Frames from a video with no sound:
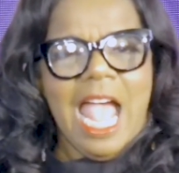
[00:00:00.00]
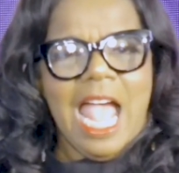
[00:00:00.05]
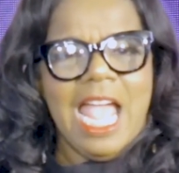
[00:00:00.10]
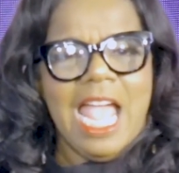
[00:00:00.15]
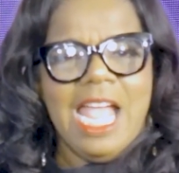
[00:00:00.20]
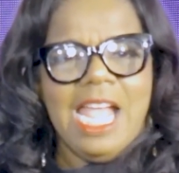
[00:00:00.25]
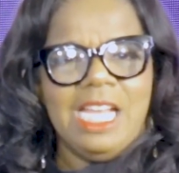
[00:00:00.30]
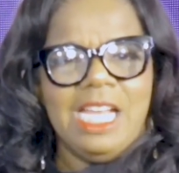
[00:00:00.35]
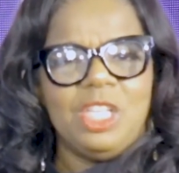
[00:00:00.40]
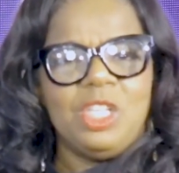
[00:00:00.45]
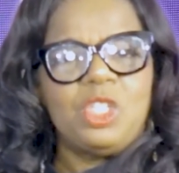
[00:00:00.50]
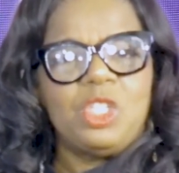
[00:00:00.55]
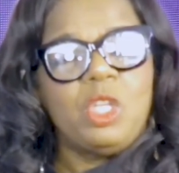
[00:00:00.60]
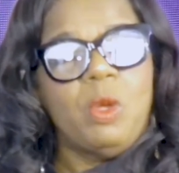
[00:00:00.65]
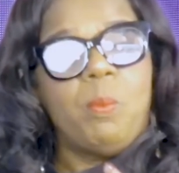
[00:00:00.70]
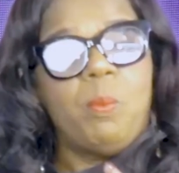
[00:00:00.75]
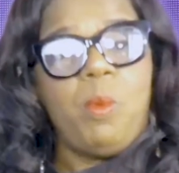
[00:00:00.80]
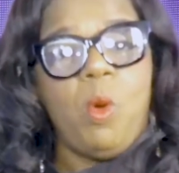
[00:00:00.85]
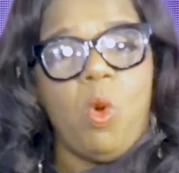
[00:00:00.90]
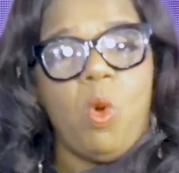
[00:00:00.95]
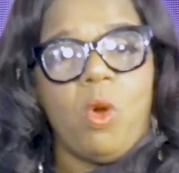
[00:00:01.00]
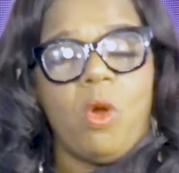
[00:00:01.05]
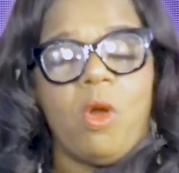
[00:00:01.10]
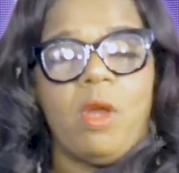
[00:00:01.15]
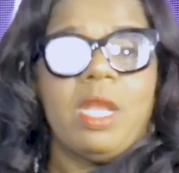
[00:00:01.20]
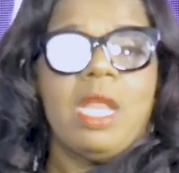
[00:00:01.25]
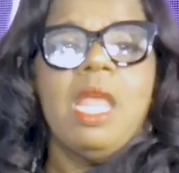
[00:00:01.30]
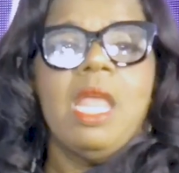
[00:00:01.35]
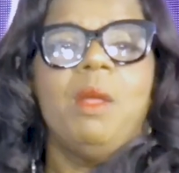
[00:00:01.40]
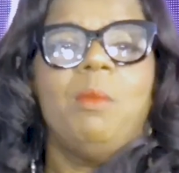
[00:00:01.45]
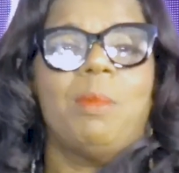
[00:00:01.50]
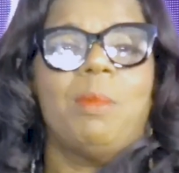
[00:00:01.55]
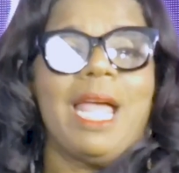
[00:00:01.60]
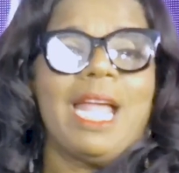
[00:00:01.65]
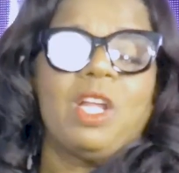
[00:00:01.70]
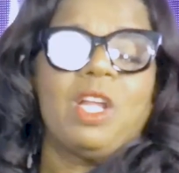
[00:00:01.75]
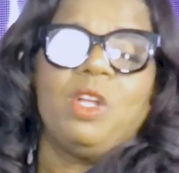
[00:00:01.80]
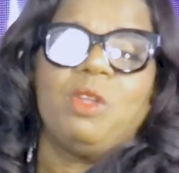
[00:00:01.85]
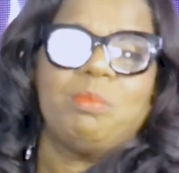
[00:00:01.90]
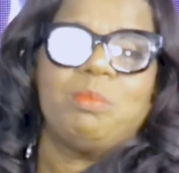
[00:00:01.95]
and support
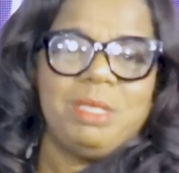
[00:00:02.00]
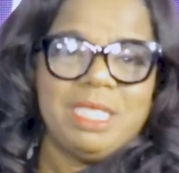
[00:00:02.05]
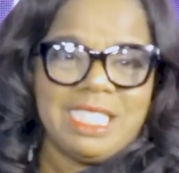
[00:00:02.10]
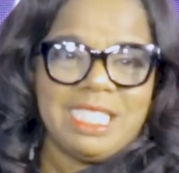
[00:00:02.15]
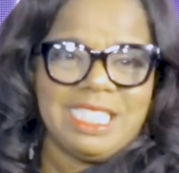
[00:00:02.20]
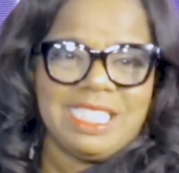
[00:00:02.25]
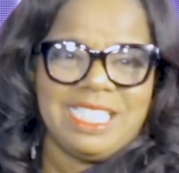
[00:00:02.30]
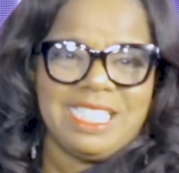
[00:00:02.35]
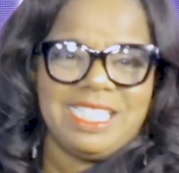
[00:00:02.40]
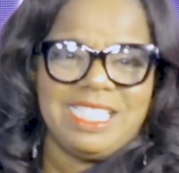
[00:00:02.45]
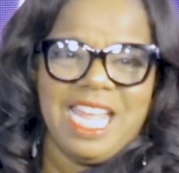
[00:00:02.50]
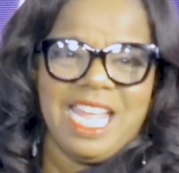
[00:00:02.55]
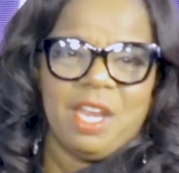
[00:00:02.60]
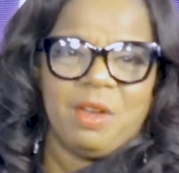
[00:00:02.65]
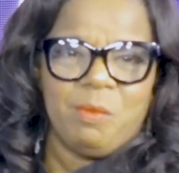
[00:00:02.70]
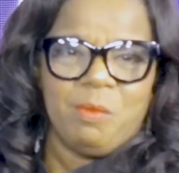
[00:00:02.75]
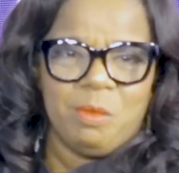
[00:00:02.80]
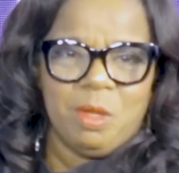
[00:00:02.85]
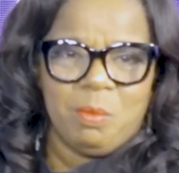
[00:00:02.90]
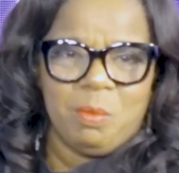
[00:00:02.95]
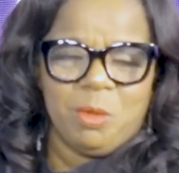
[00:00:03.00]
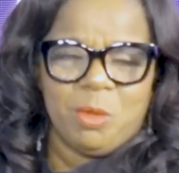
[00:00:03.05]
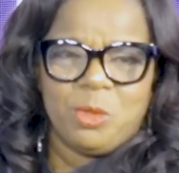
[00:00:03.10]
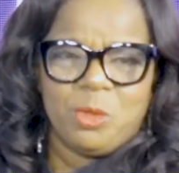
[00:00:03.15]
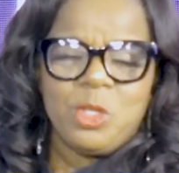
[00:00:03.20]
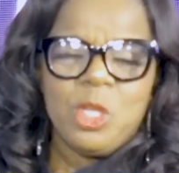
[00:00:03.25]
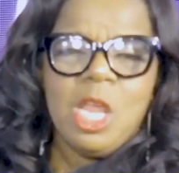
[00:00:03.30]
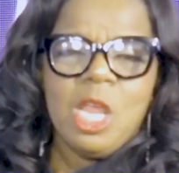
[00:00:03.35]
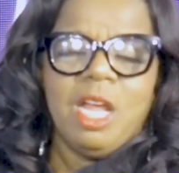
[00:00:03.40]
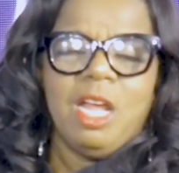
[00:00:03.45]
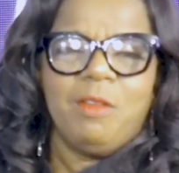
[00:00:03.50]
Black owned businesses that are members